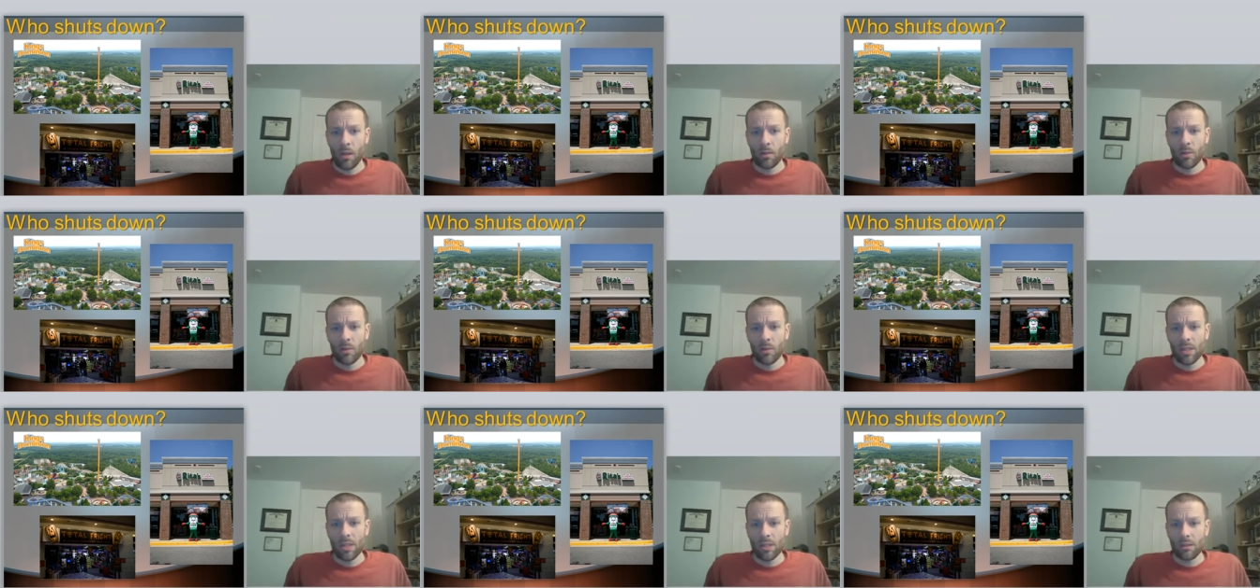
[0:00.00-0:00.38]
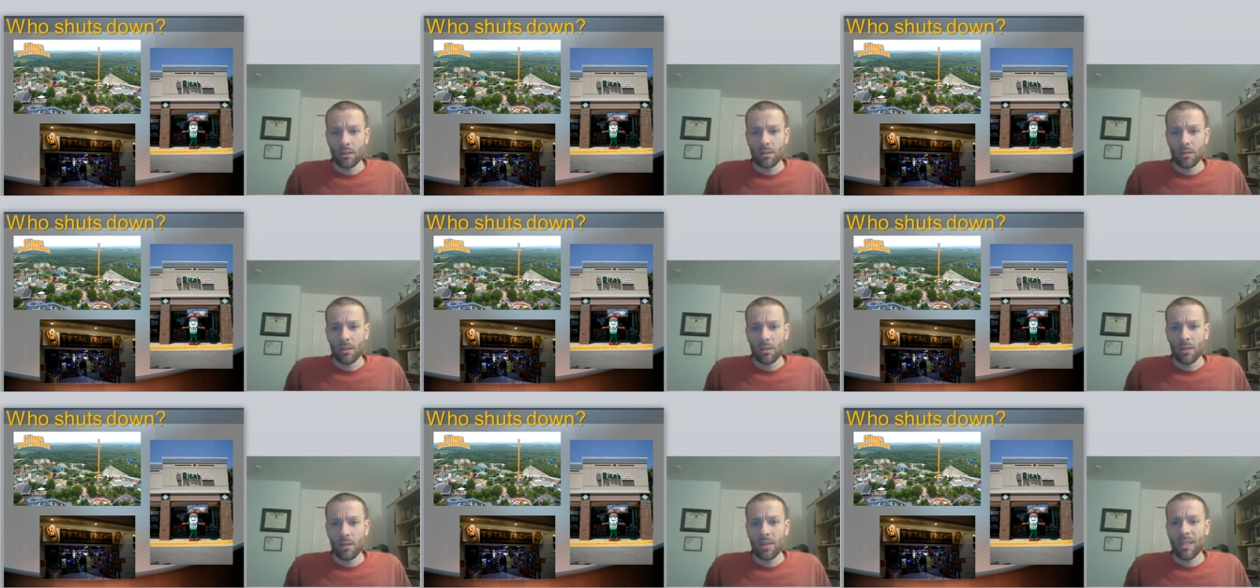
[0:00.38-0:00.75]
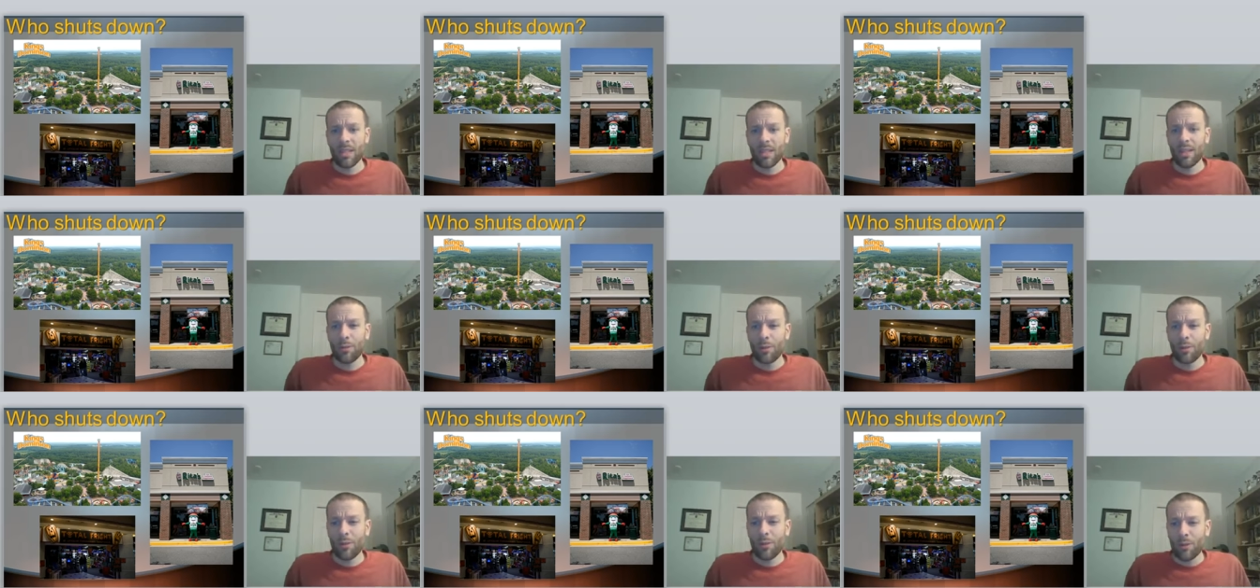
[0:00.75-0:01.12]
Well,
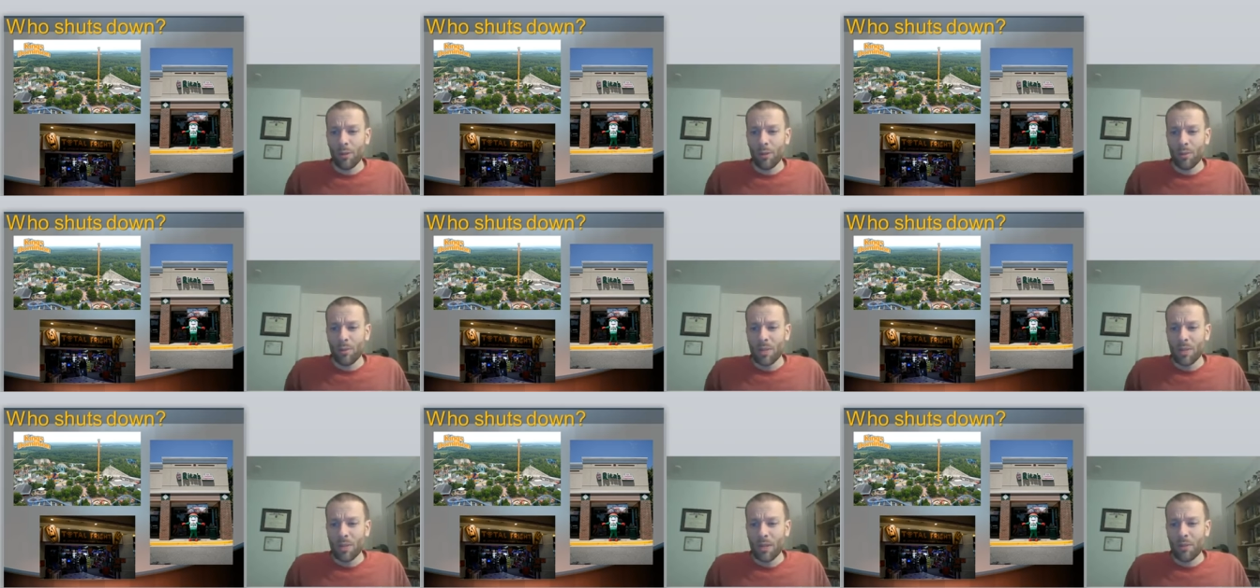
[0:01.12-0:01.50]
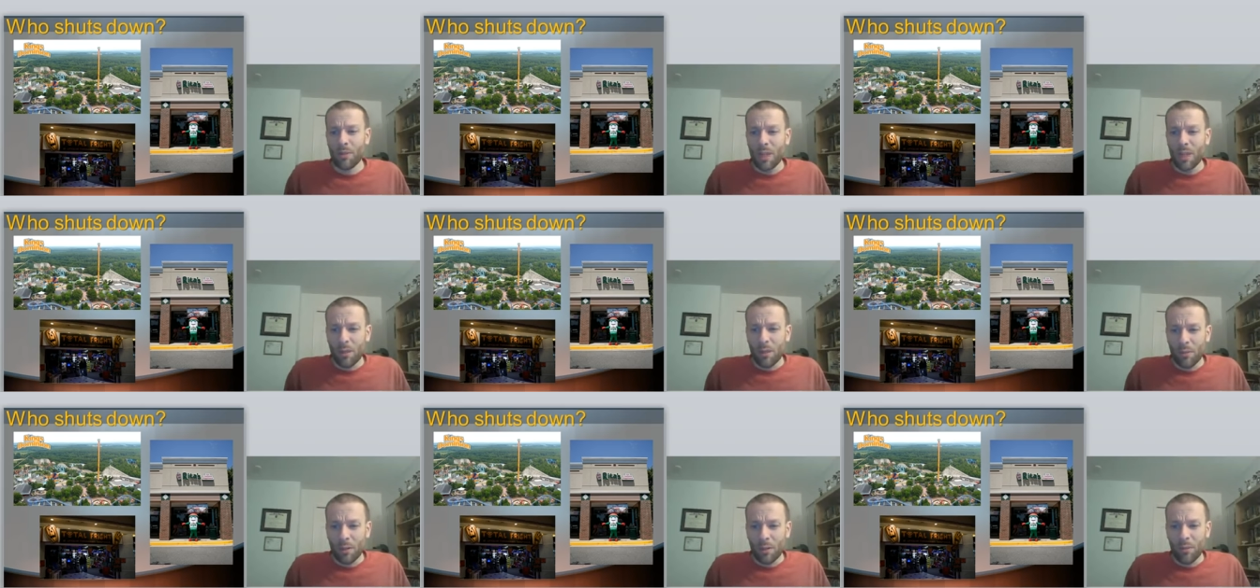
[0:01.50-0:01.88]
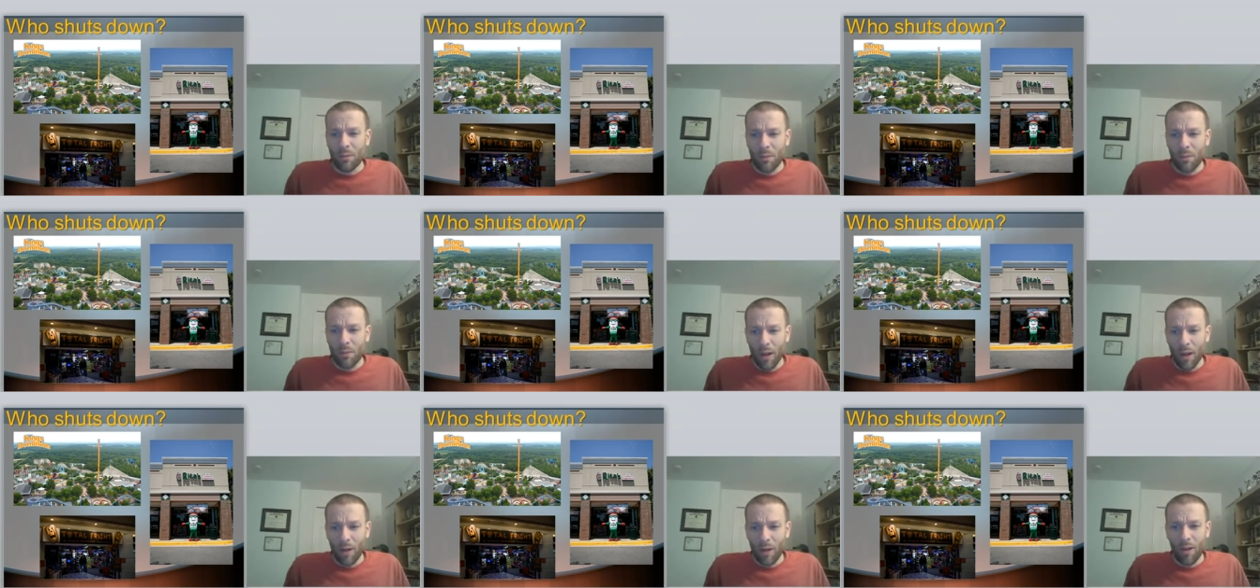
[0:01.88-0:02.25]
different firms have
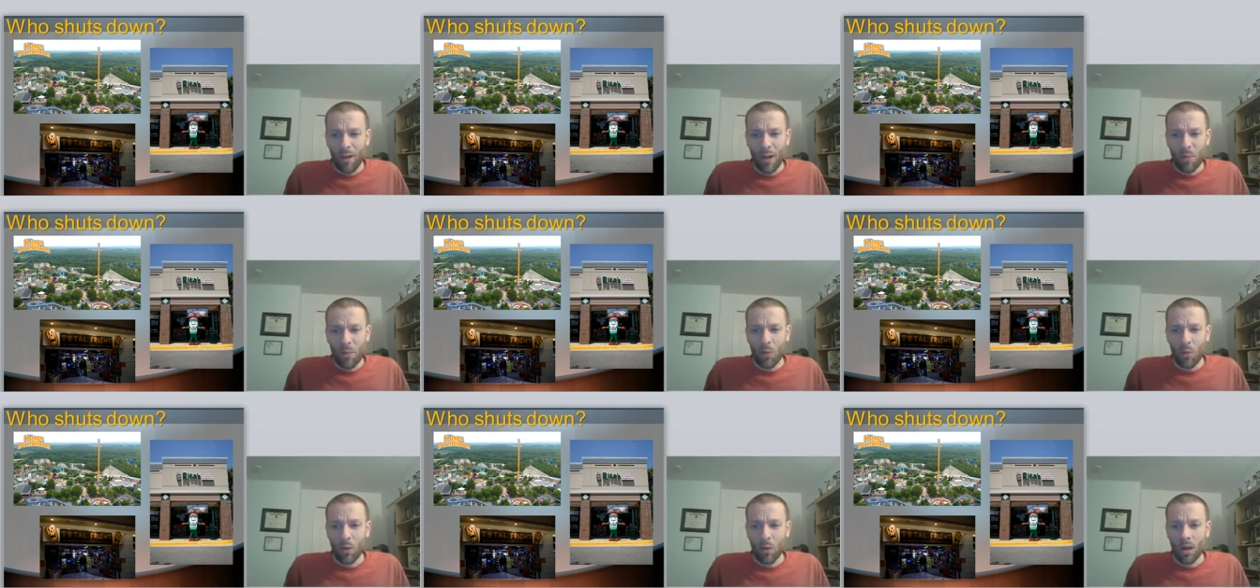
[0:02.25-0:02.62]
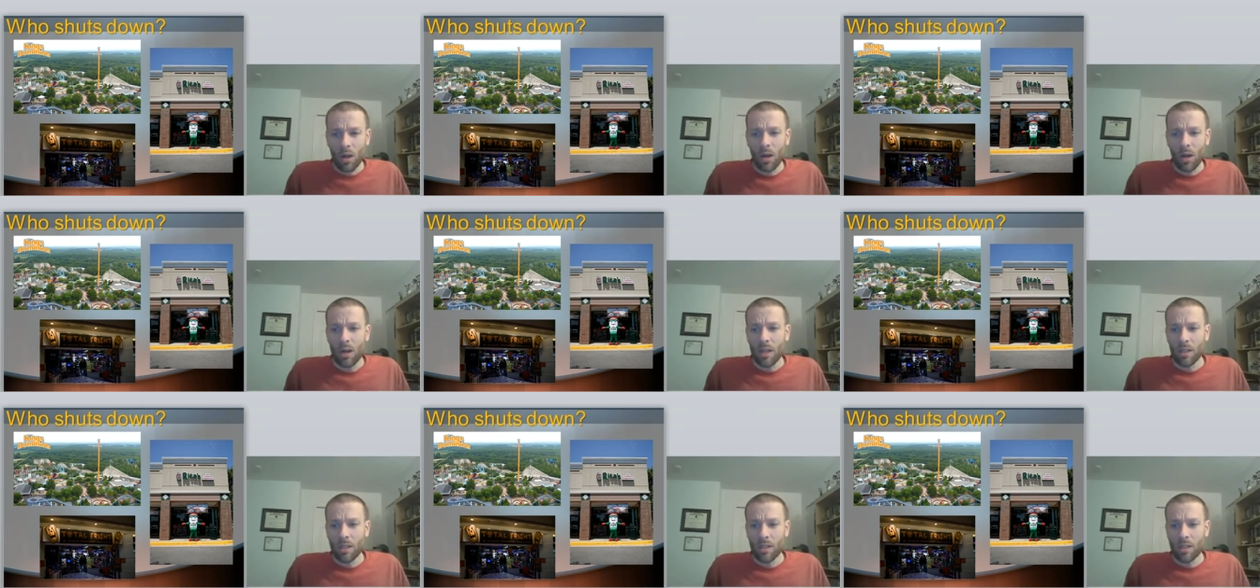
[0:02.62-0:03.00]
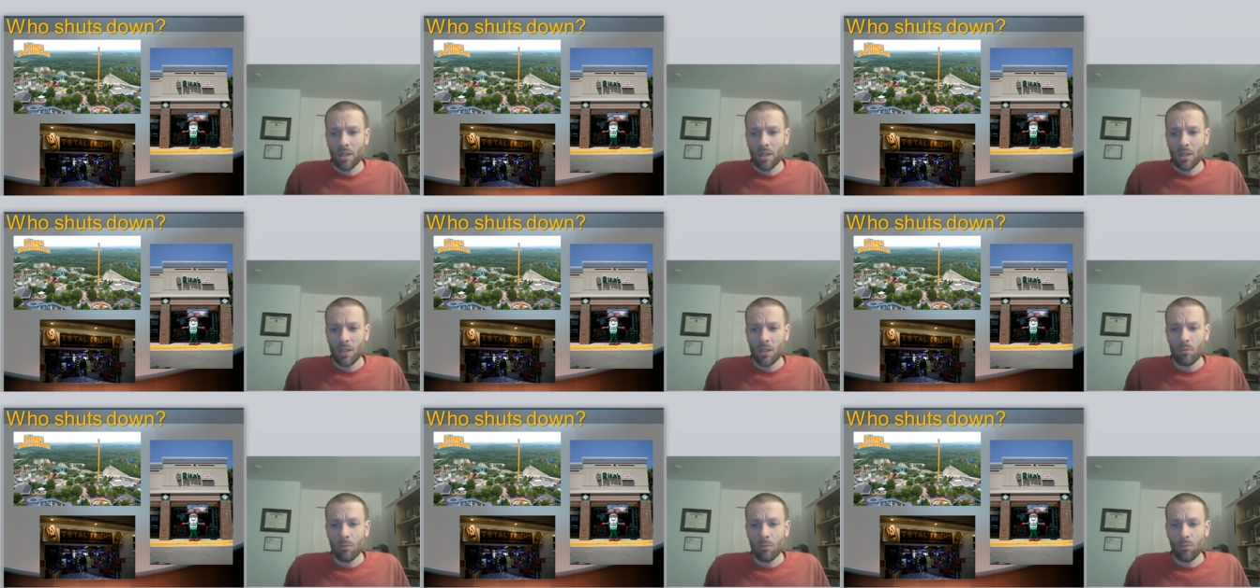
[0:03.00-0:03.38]
different variable
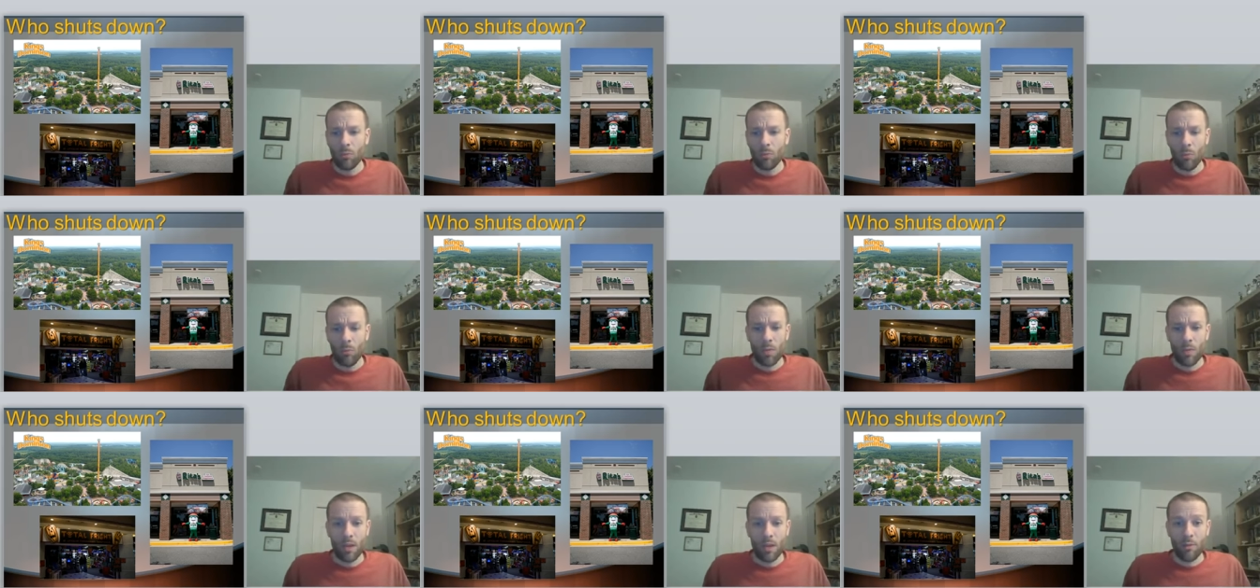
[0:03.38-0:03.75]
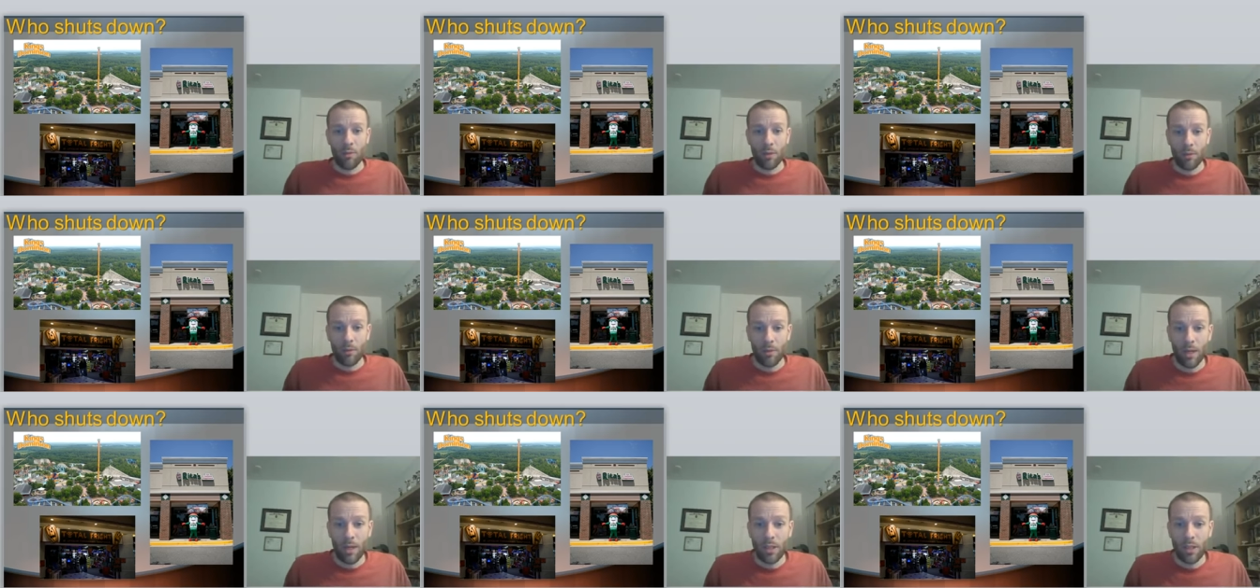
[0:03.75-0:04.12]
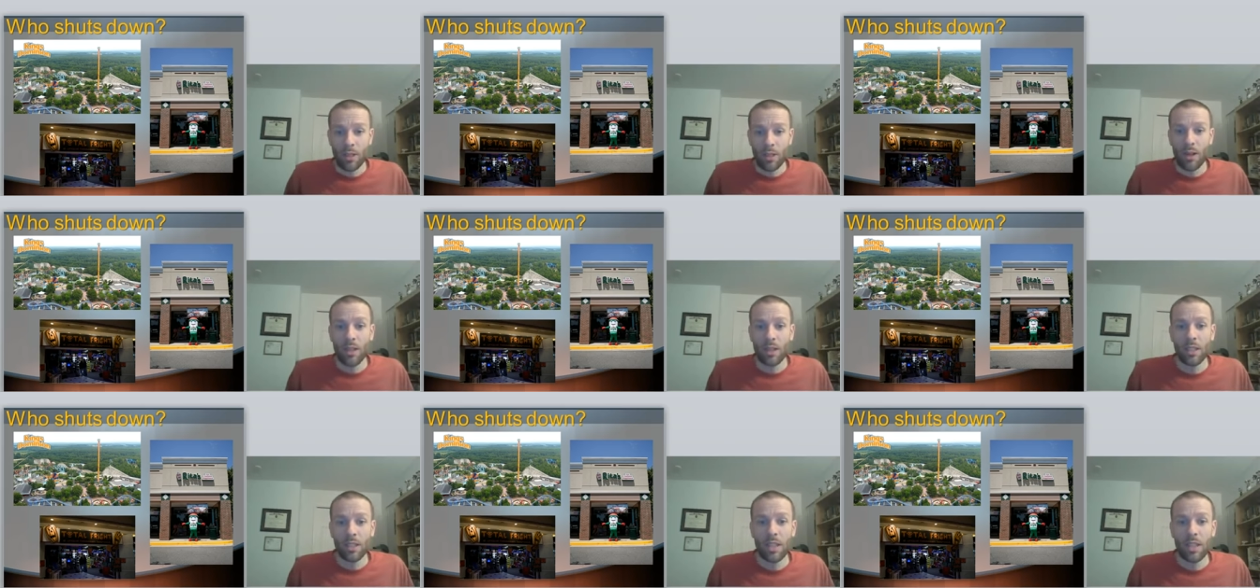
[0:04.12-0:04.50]
costs, different fixed
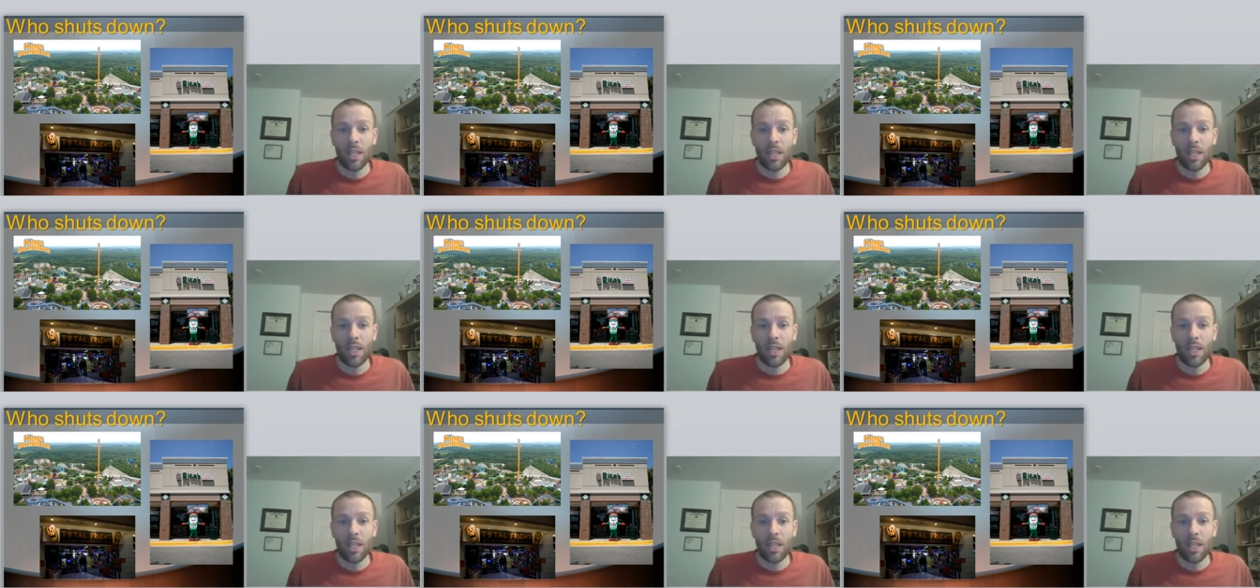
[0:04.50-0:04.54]
costs.